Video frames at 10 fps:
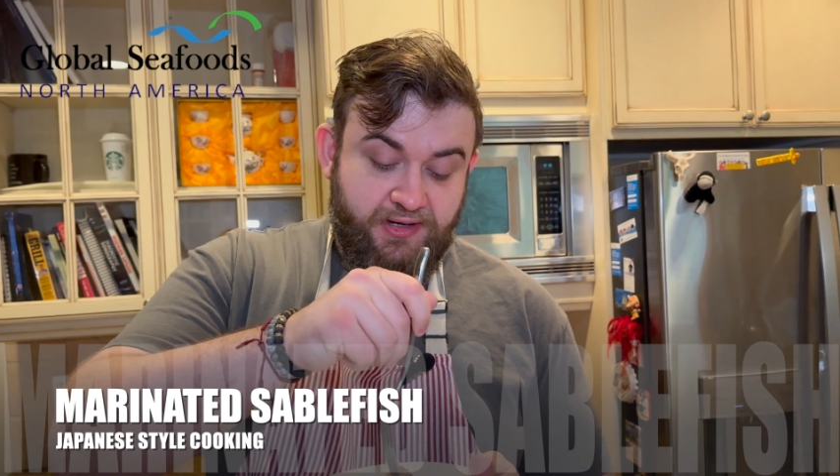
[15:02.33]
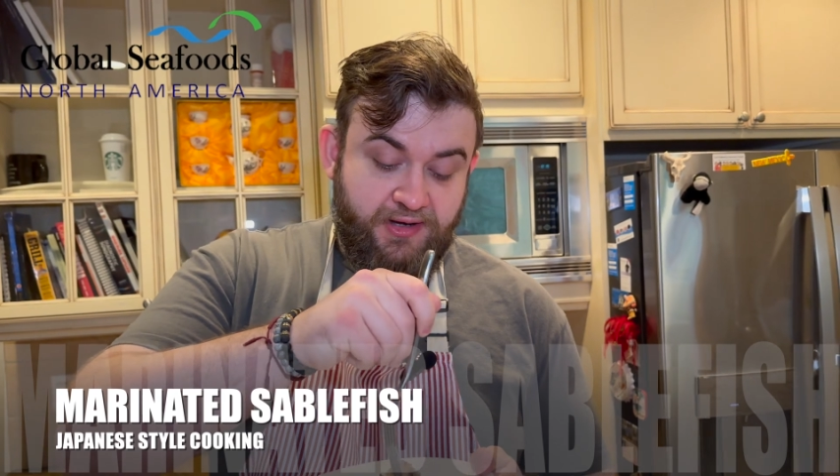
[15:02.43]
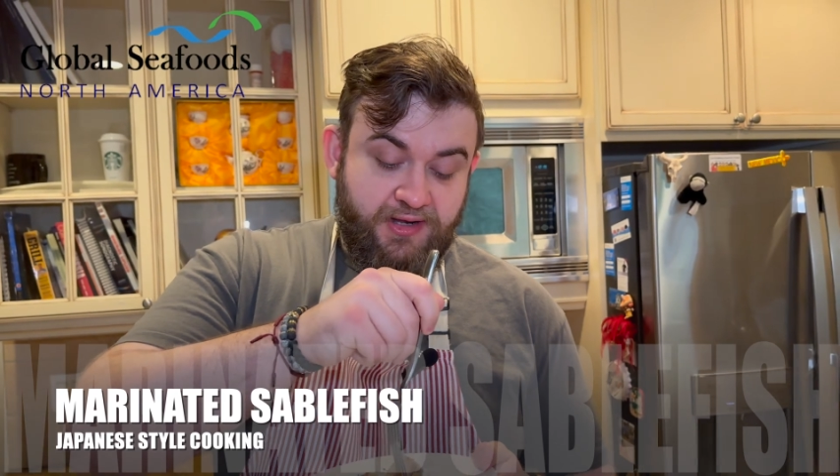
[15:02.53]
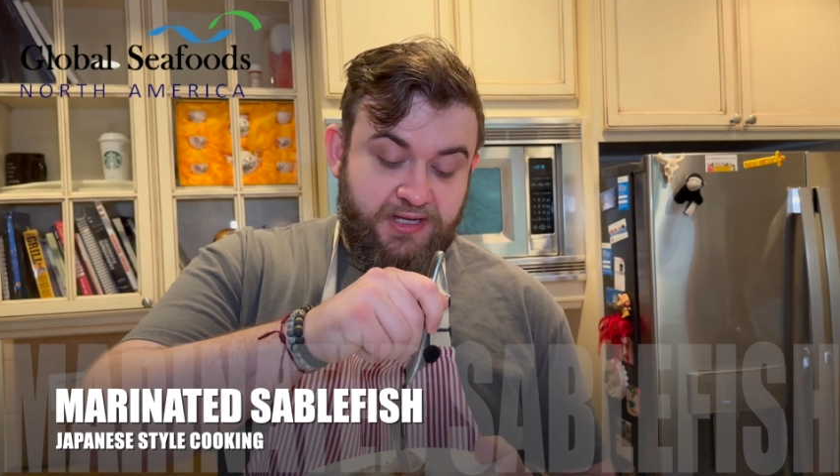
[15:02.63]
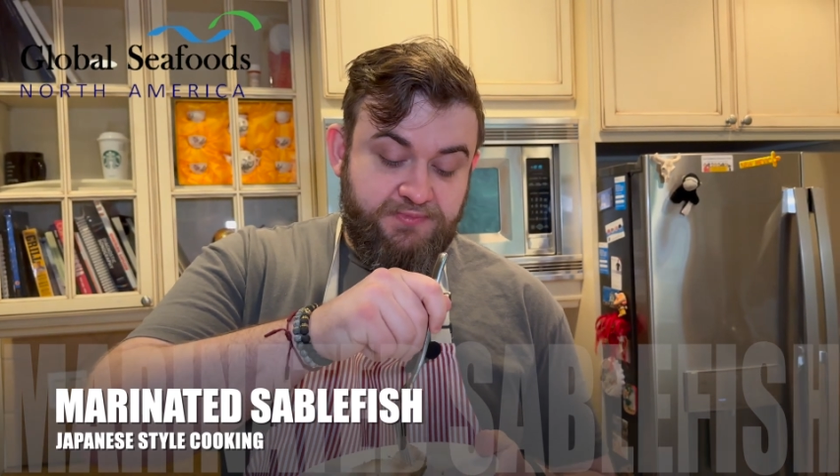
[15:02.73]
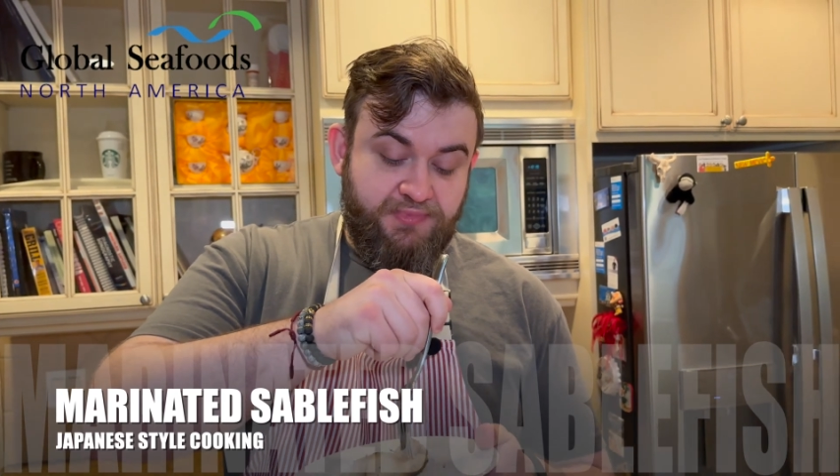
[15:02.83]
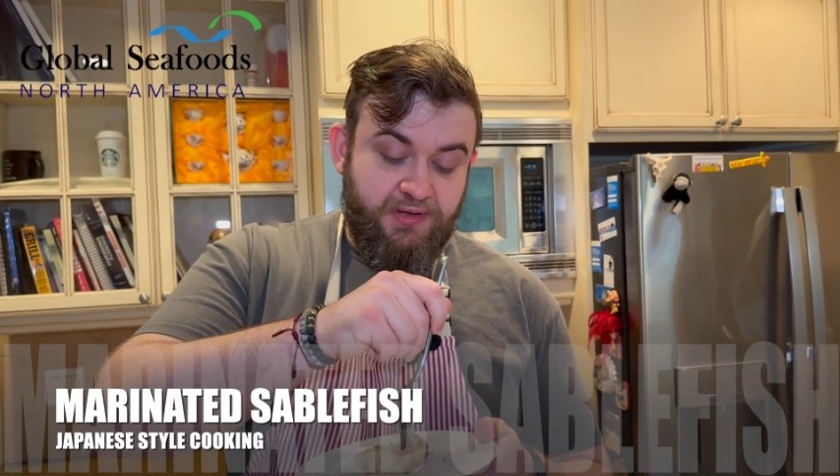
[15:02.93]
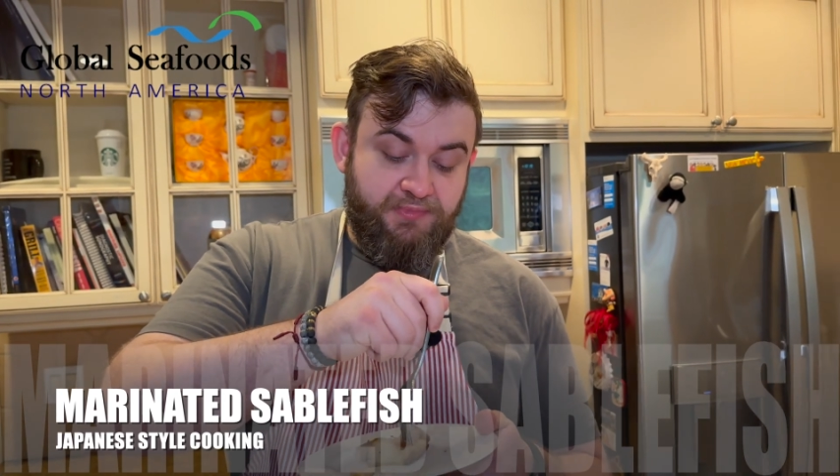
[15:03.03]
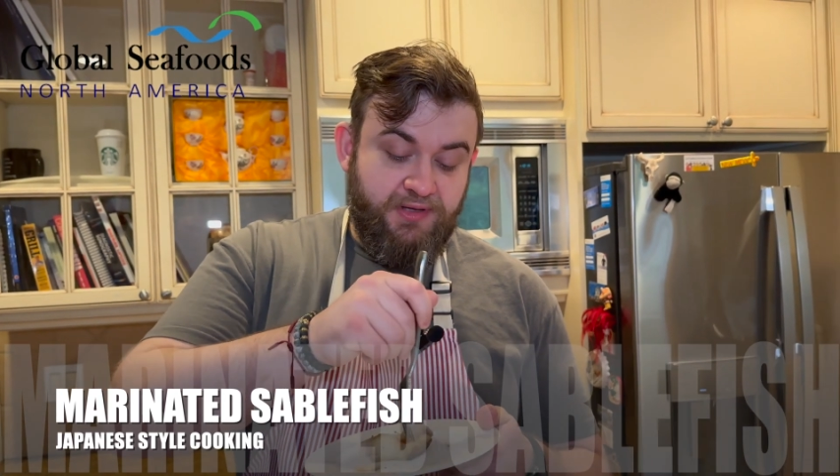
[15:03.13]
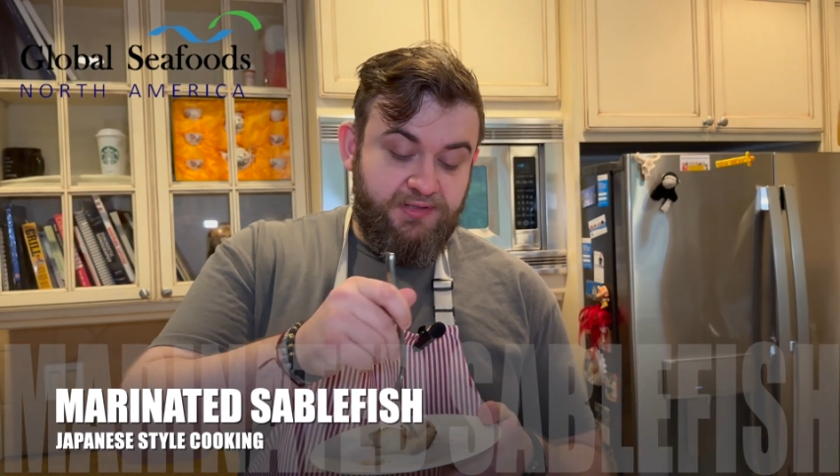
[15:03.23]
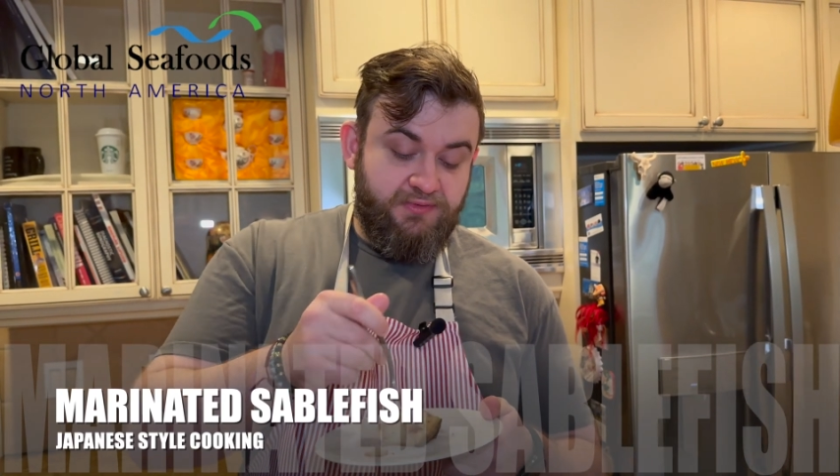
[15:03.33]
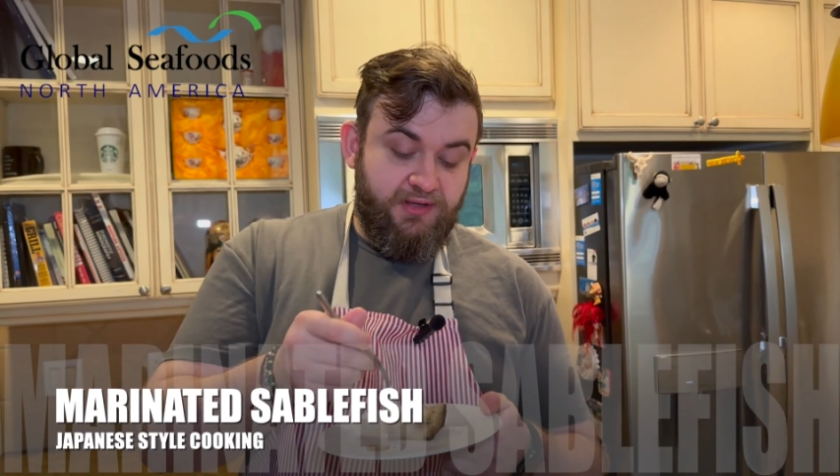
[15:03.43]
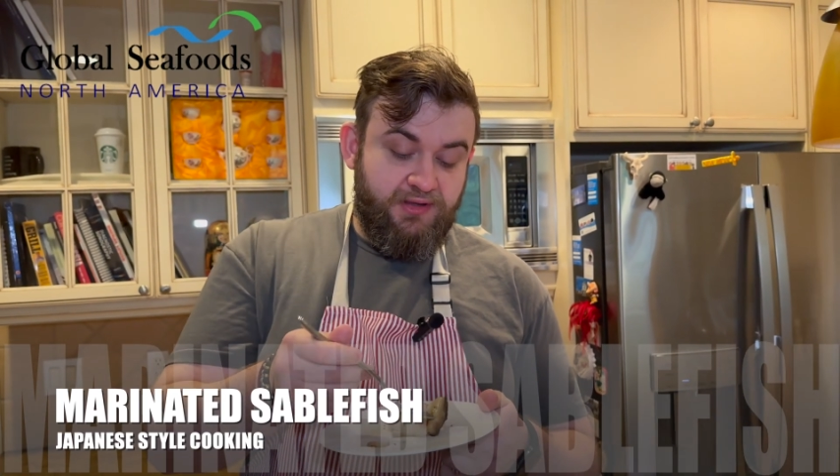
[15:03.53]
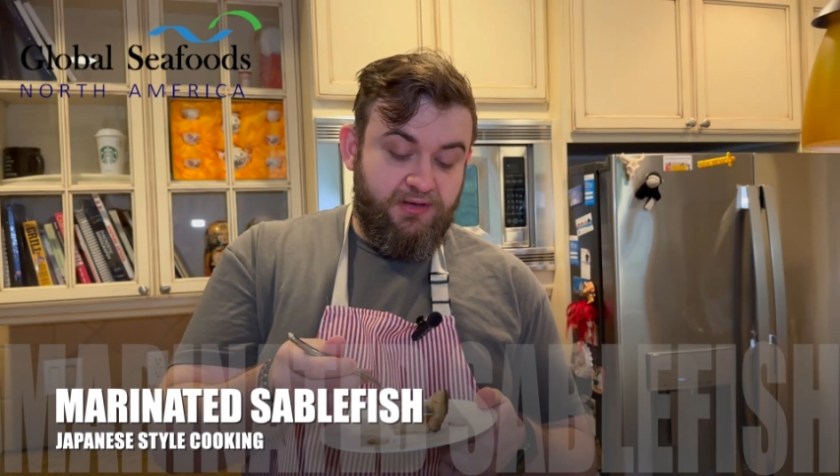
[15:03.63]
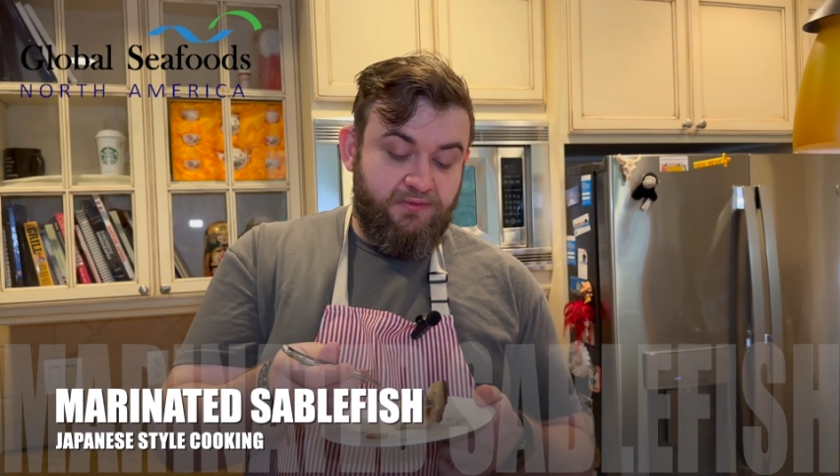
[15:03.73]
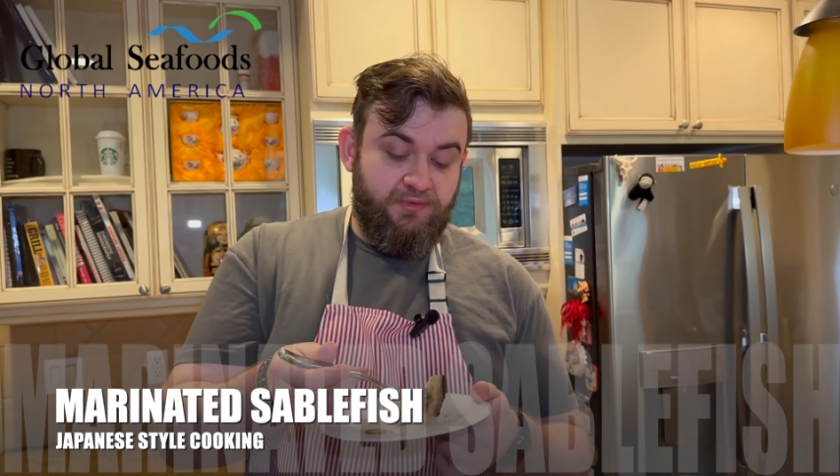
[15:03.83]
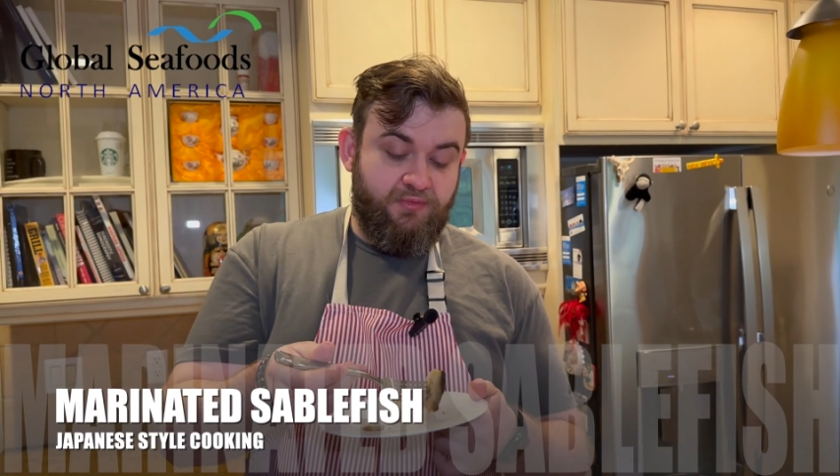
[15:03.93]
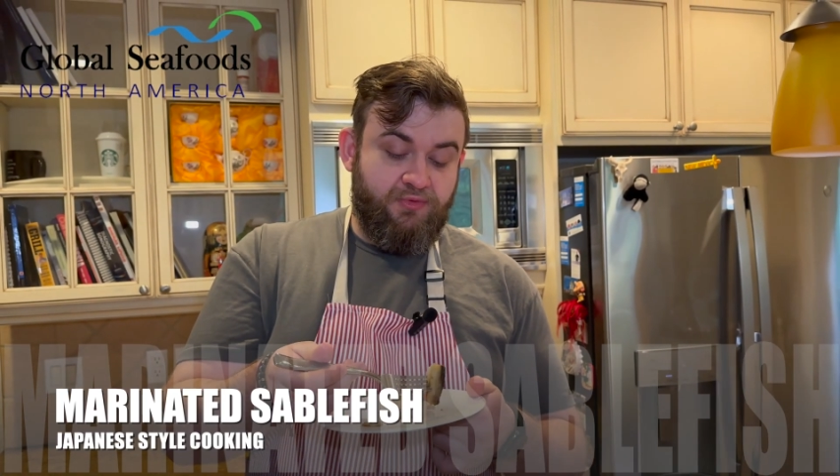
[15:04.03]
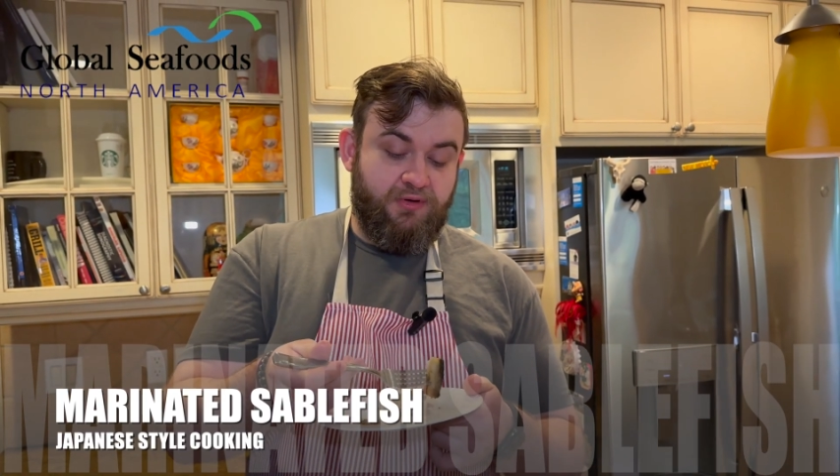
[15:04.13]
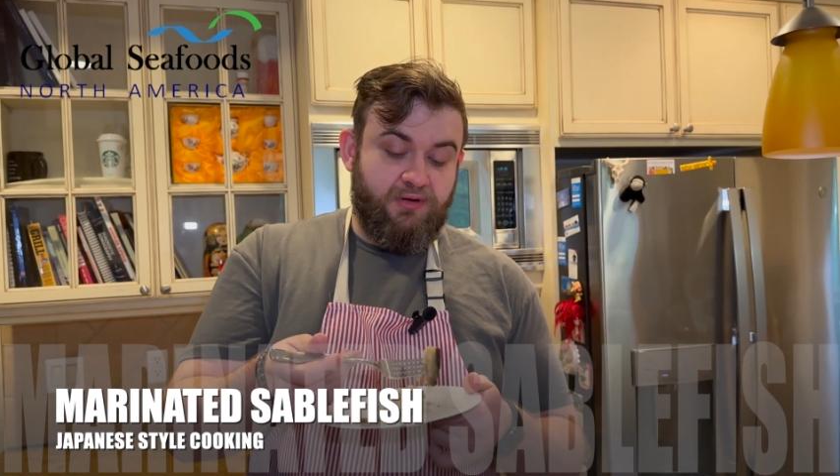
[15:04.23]
a nice big piece right there. One
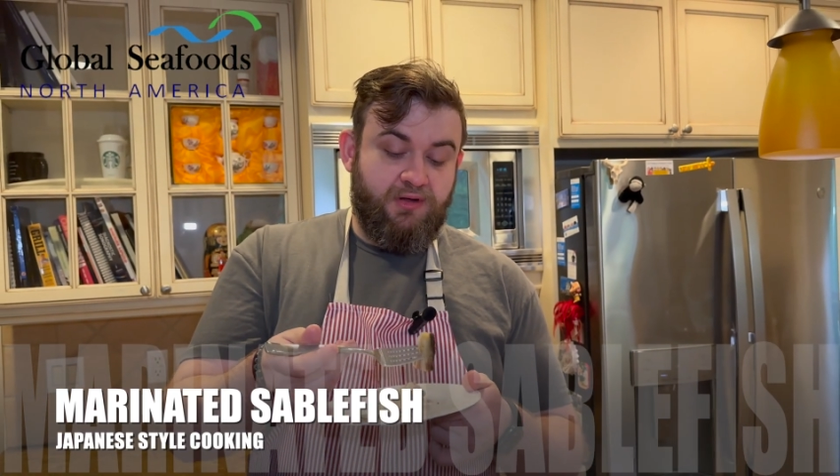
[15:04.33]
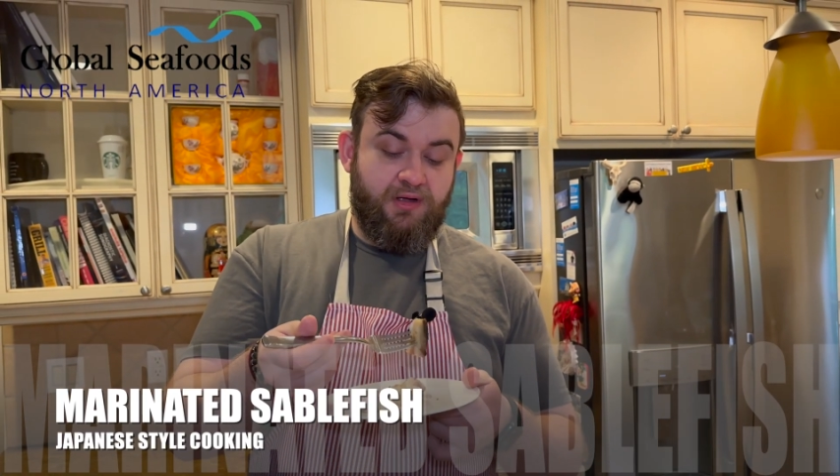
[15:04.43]
more.